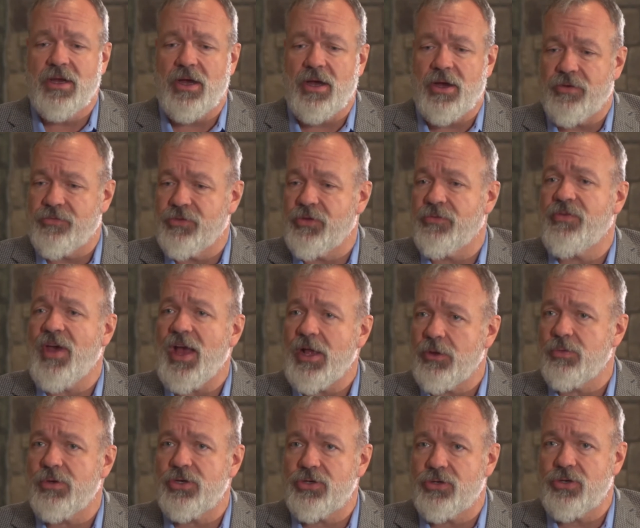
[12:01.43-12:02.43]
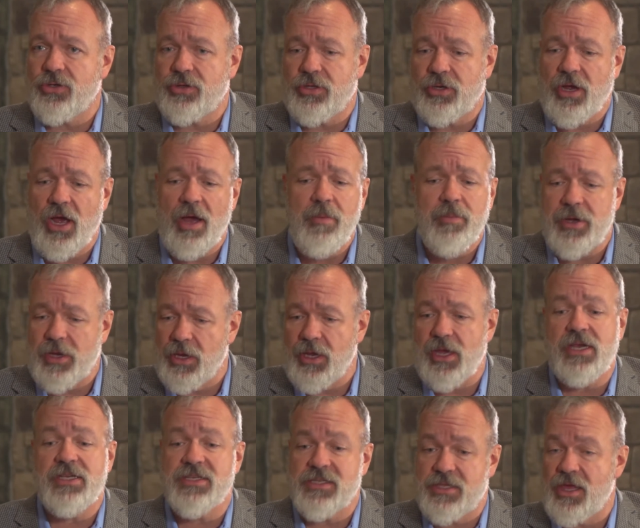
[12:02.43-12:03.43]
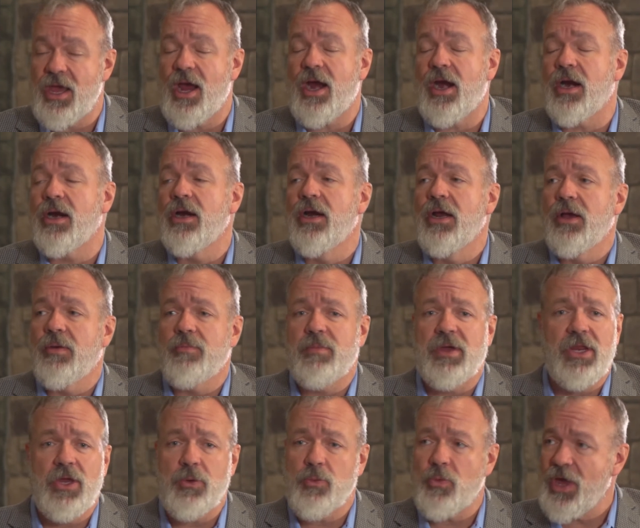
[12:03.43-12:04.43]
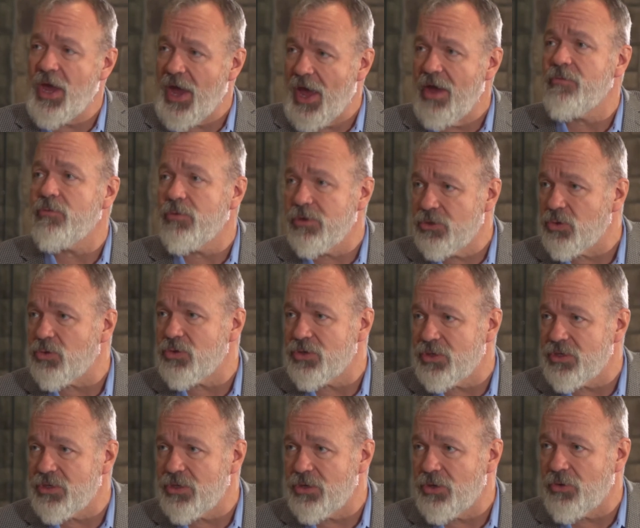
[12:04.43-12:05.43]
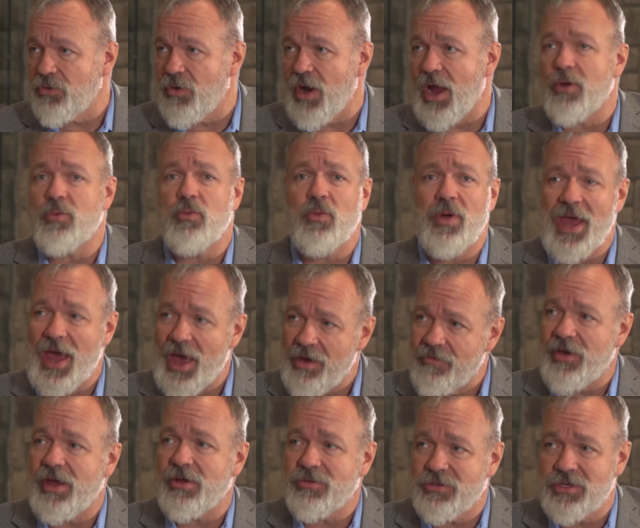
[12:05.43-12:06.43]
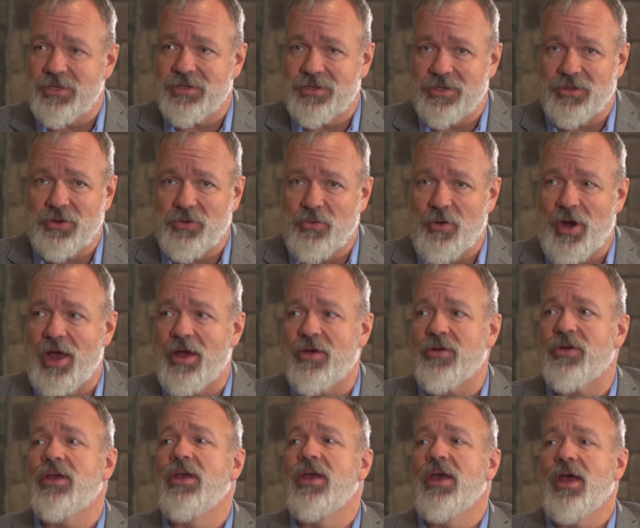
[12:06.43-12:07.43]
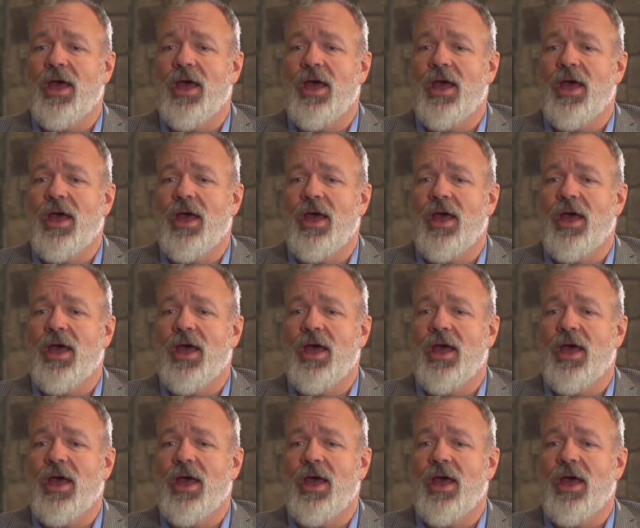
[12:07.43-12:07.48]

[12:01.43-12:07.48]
of the valuation of the company, is there. Meaning we have resources in the ground, we have ounces in the ground.